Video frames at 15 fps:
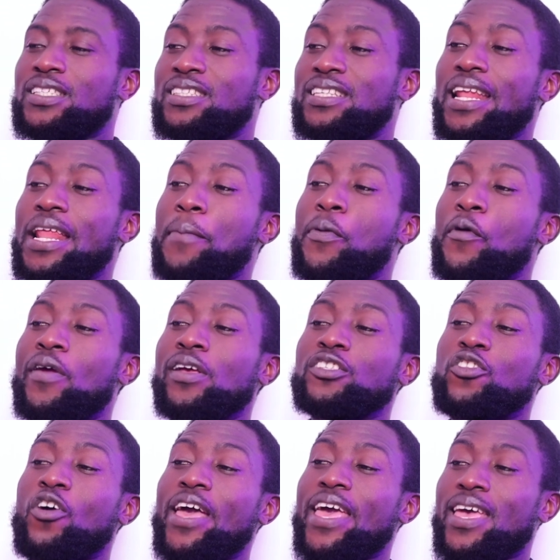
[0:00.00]
She said her parents,
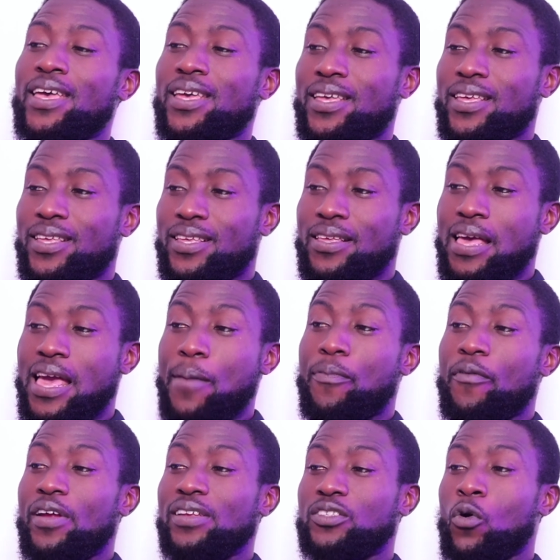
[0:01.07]
not her. Her
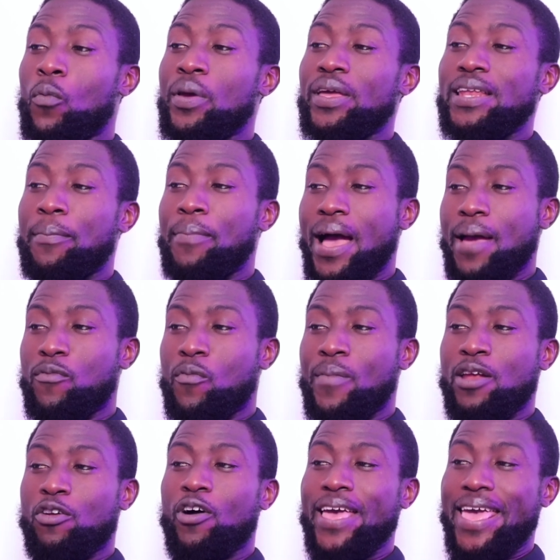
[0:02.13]
parents obey the Bible,
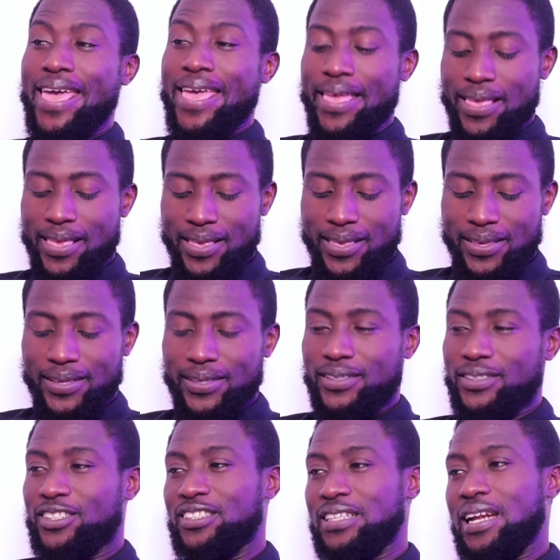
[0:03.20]
but not
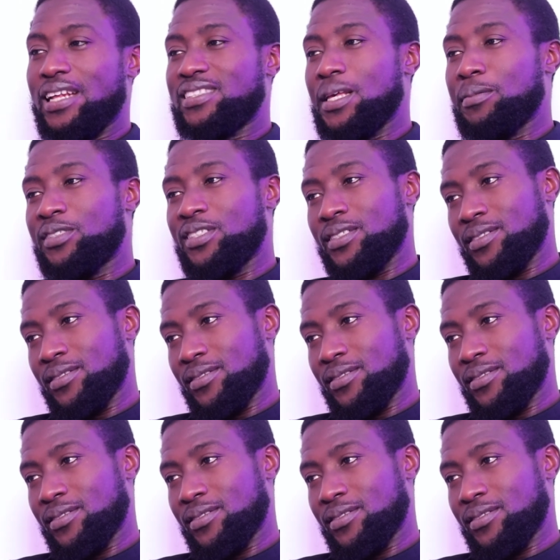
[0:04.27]
her. She's an exception.